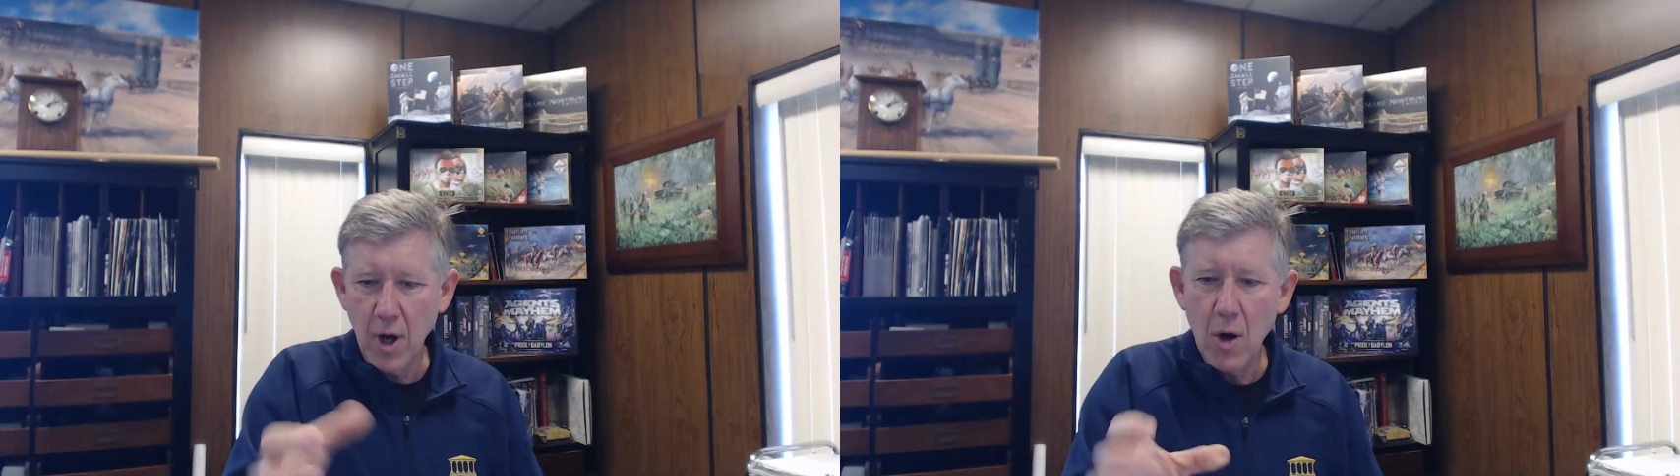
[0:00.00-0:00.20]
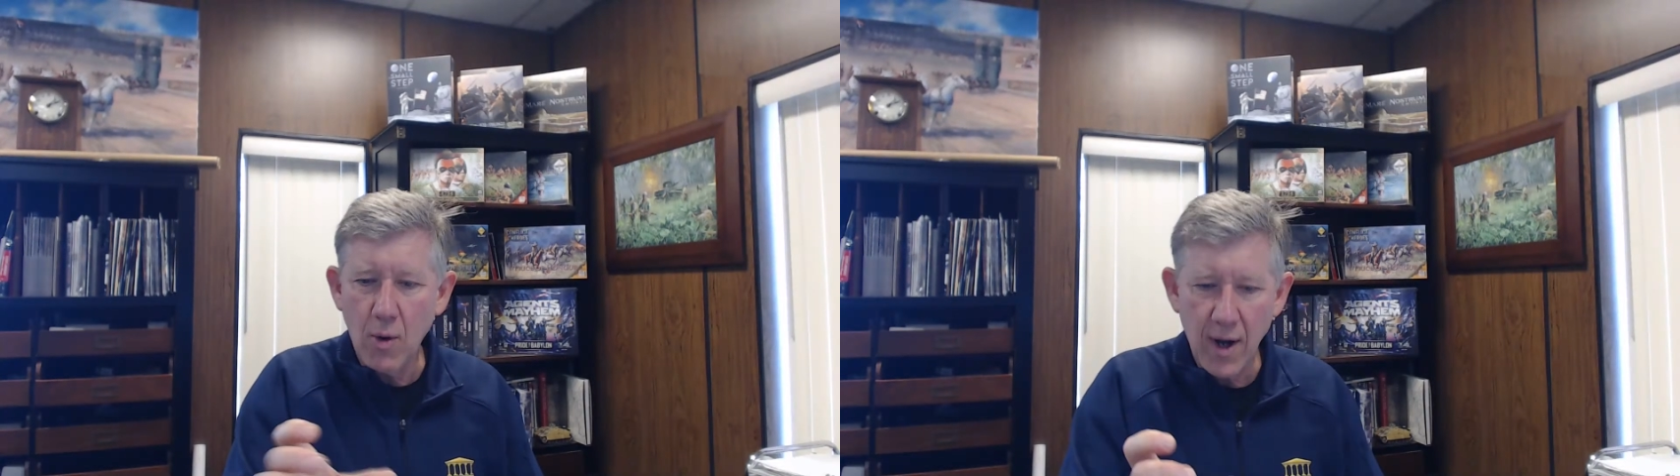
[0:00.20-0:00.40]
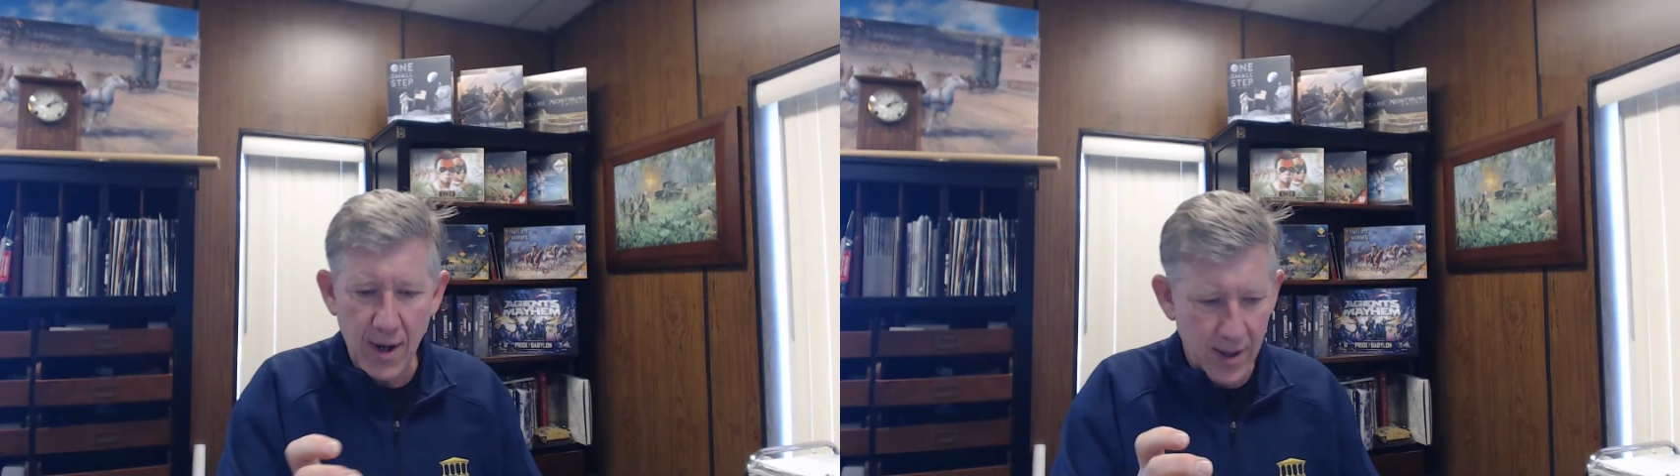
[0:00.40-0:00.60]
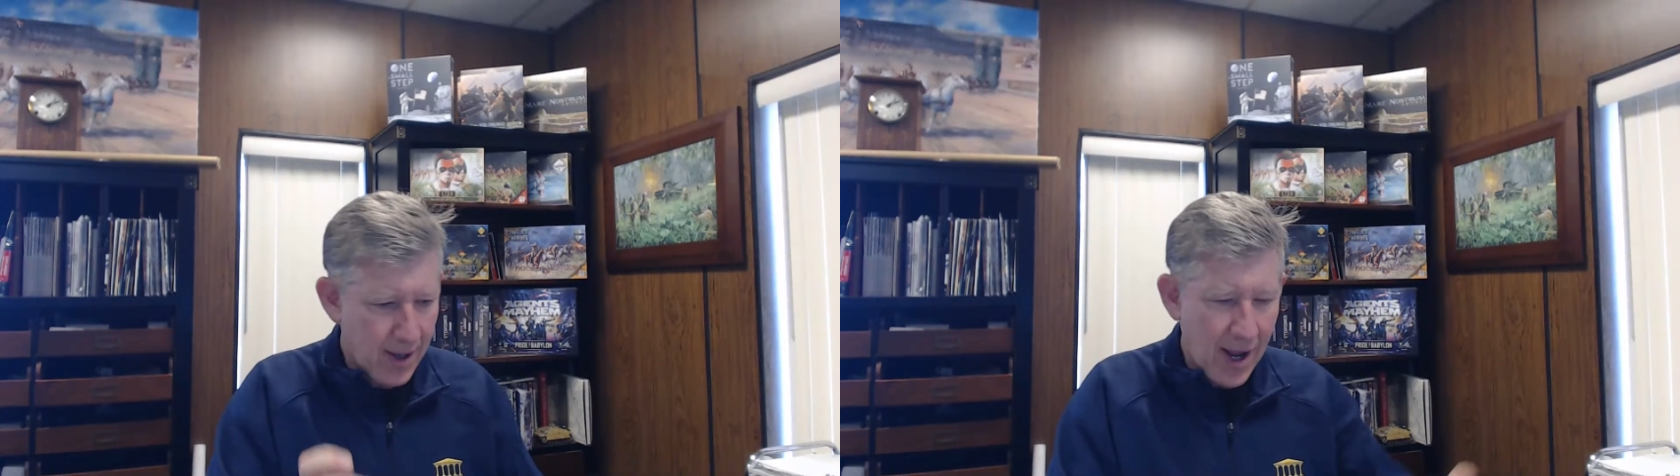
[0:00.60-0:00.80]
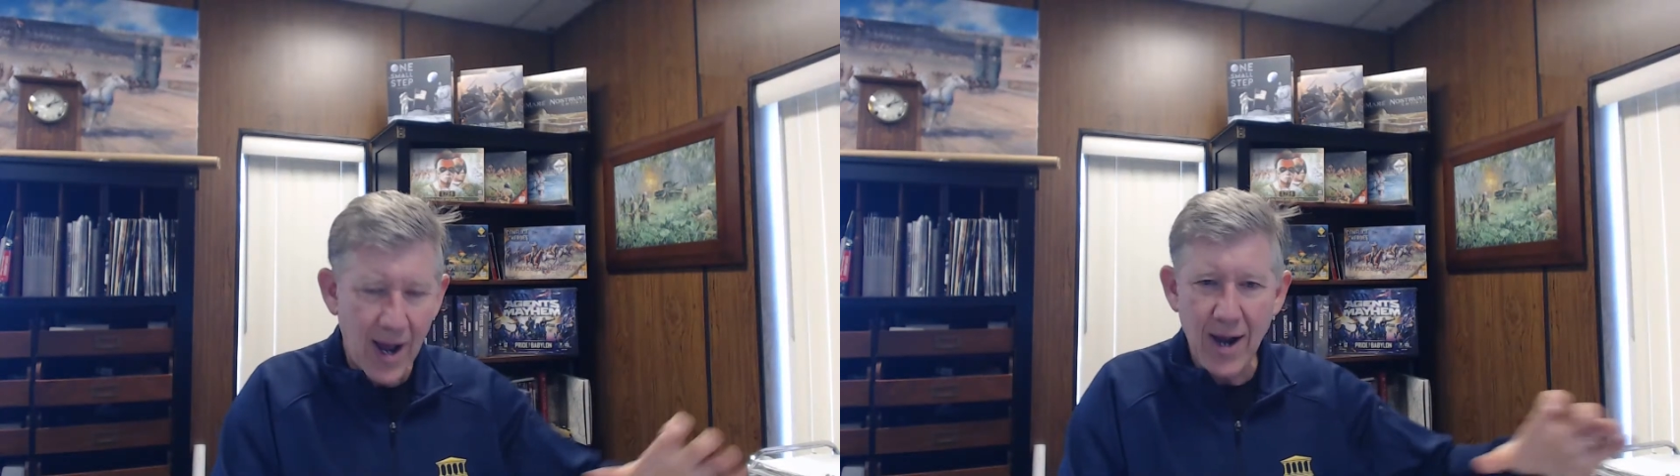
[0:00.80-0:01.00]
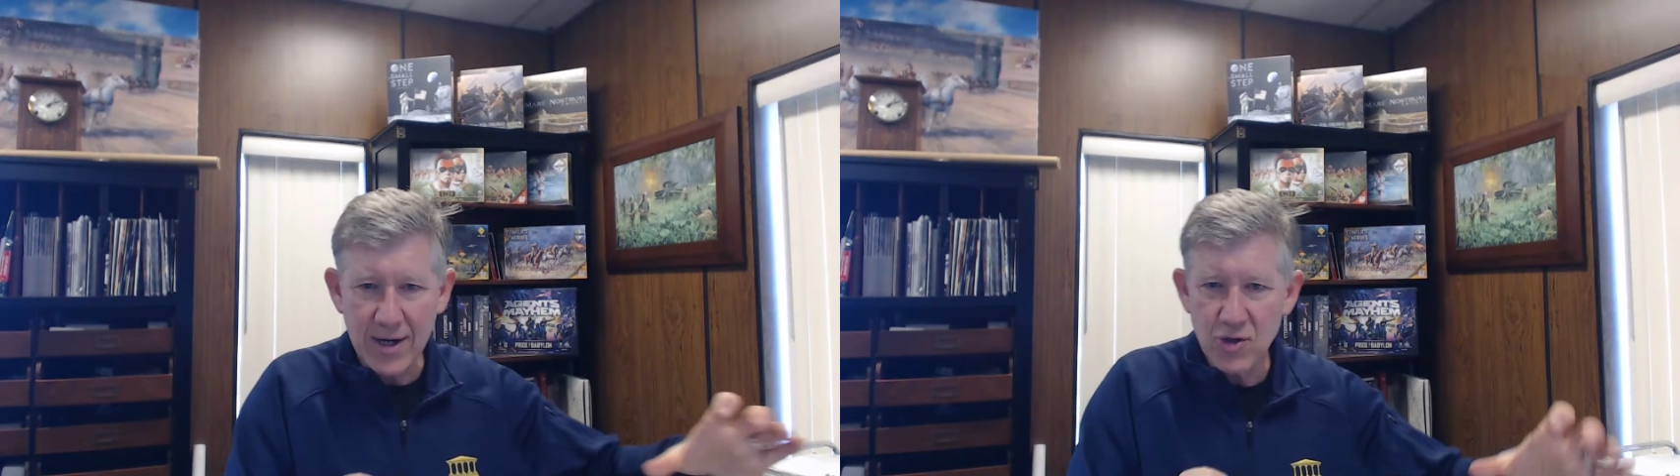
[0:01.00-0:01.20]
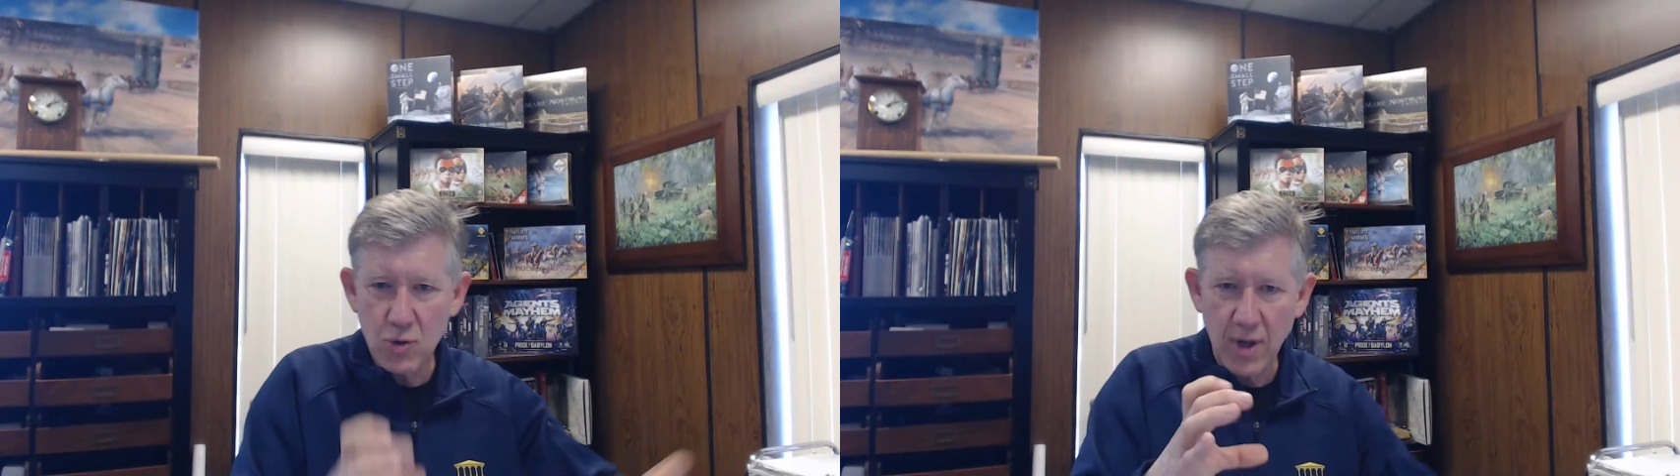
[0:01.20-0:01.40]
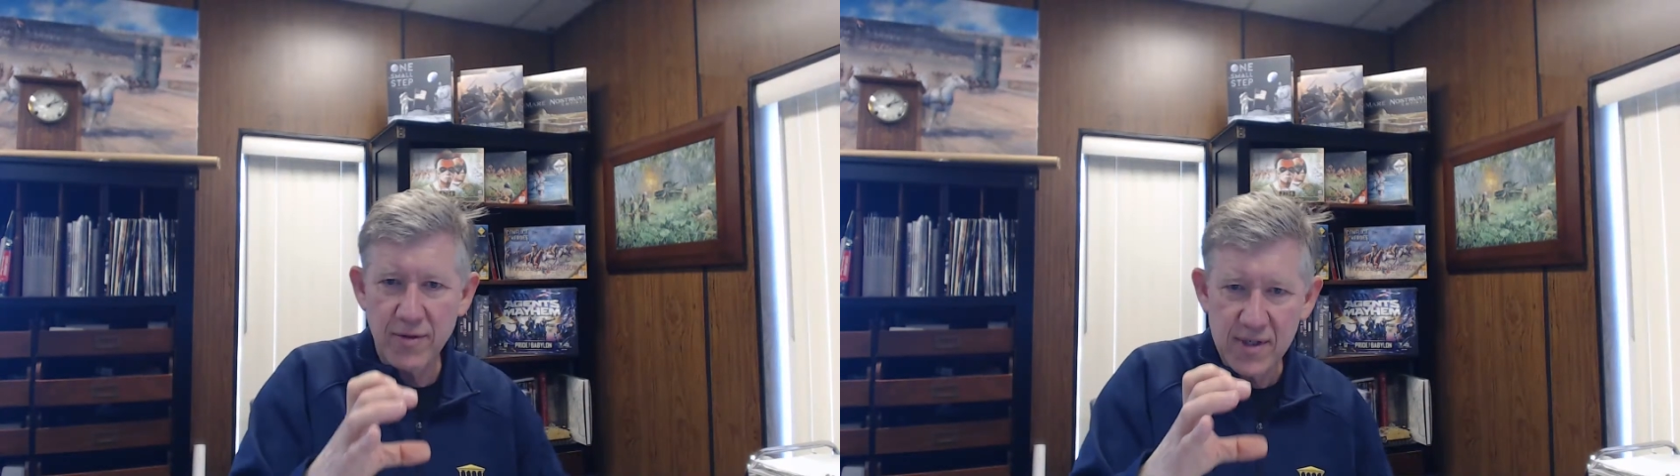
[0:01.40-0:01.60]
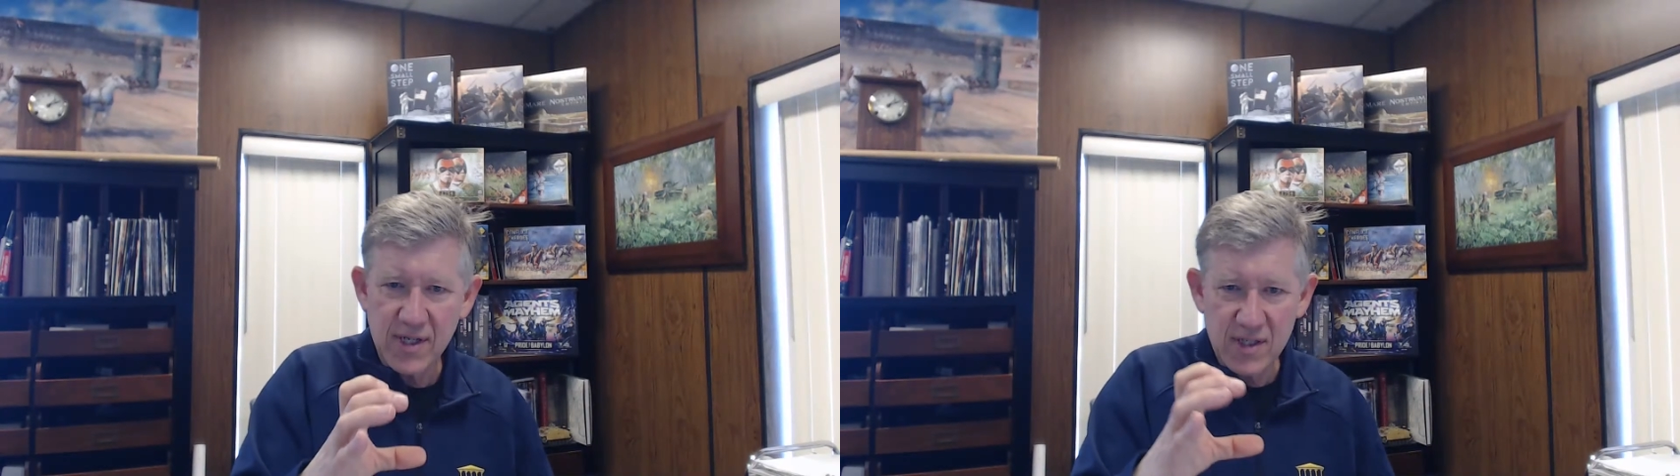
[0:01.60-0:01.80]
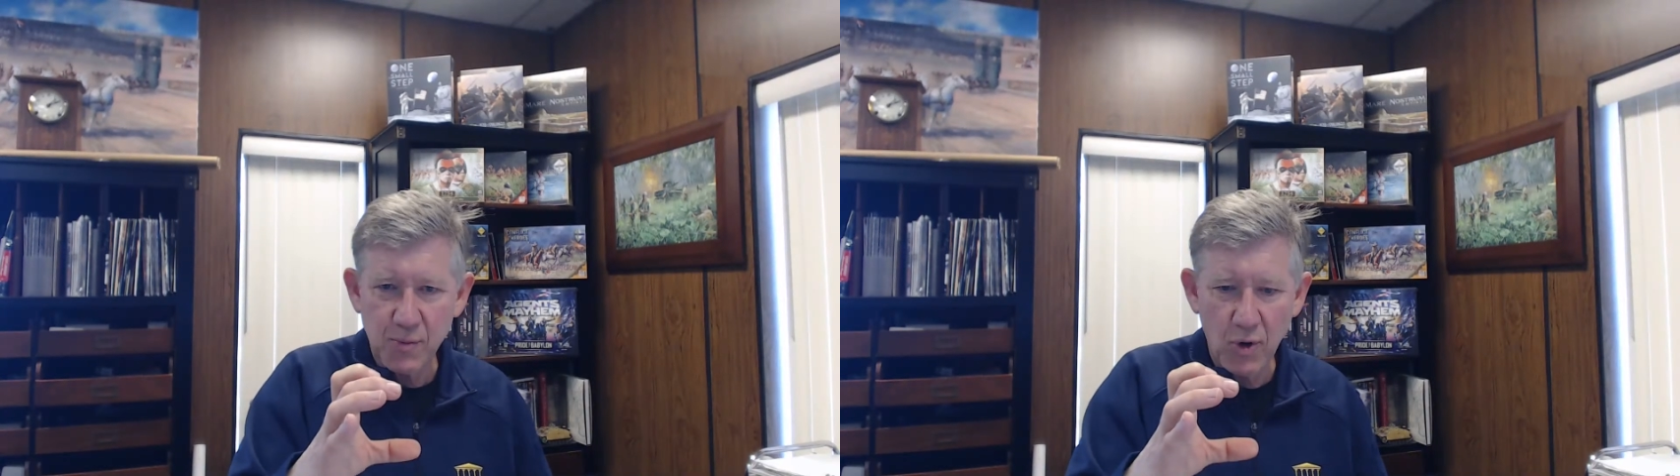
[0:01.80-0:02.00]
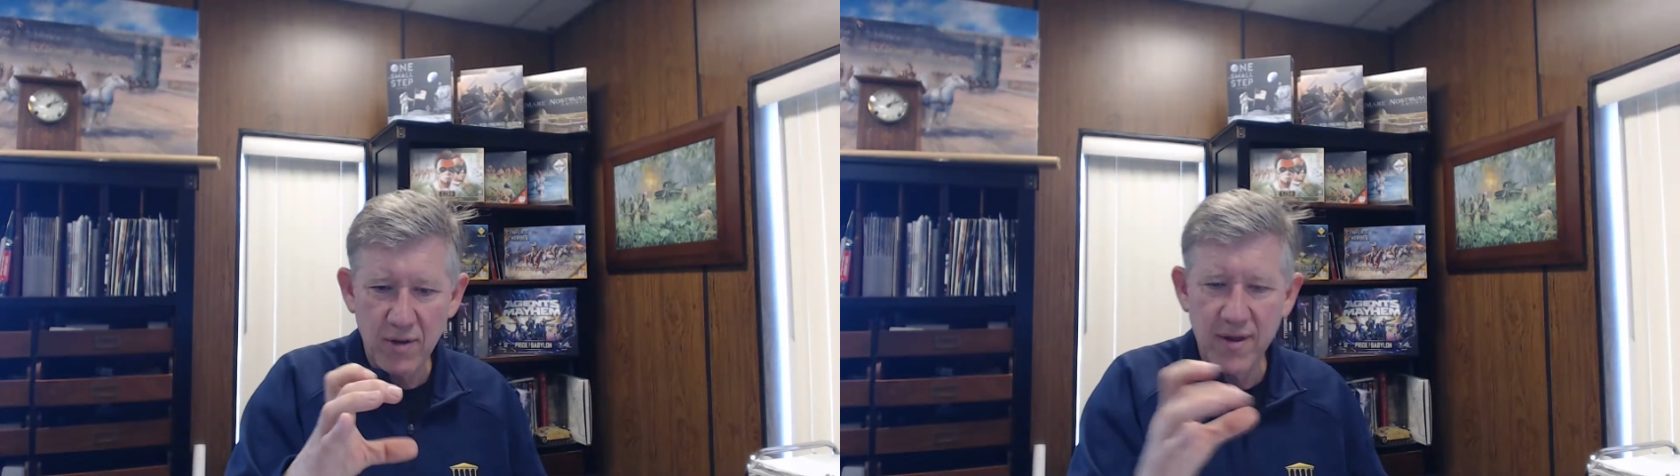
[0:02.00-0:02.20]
Oh, I can do it on this exploit